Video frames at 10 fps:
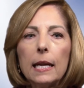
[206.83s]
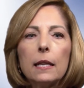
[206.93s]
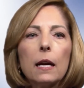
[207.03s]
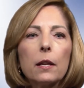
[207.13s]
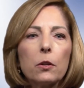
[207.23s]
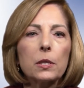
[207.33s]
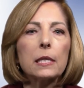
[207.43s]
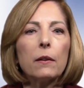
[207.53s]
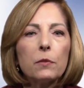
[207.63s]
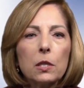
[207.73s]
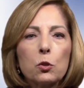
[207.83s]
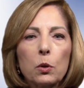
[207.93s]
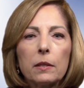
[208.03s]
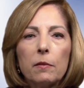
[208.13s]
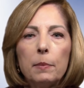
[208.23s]
and other
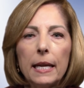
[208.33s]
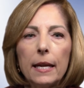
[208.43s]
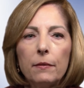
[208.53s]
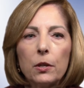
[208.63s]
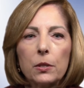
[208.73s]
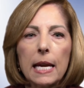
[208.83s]
self-destructive behaviors